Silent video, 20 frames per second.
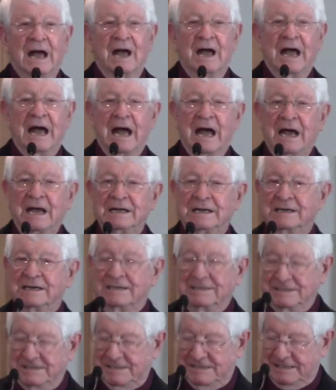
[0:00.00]
I,
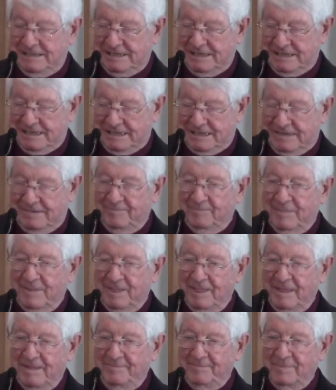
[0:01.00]

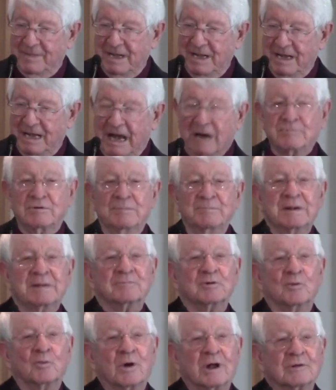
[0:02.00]
uh, I
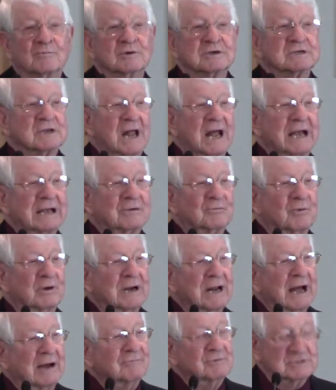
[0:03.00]
remember what it was like
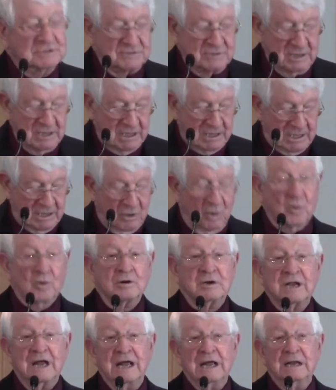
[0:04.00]
when I was
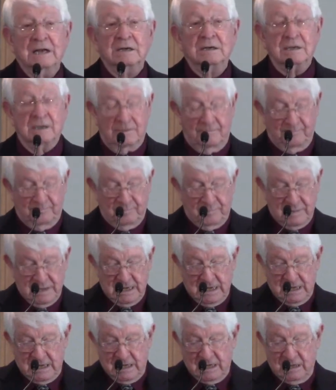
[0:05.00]
ordained
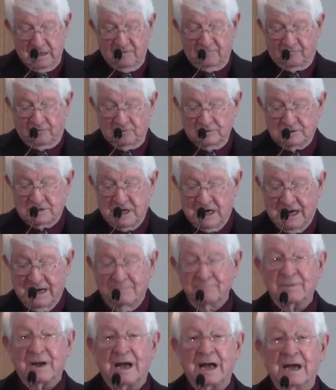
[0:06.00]
the first
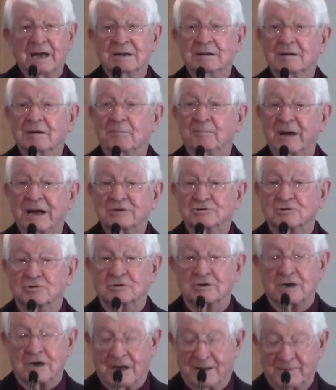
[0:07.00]
time by a major
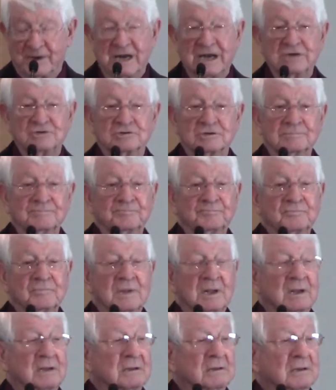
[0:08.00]
denomination,
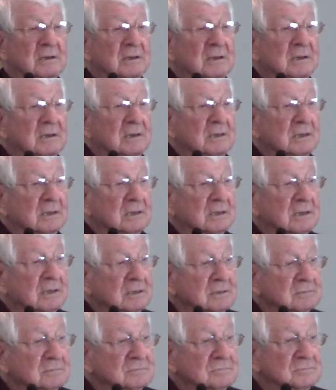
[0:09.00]

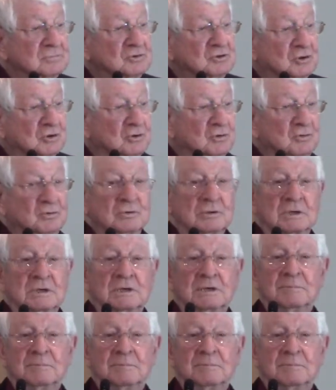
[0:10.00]
two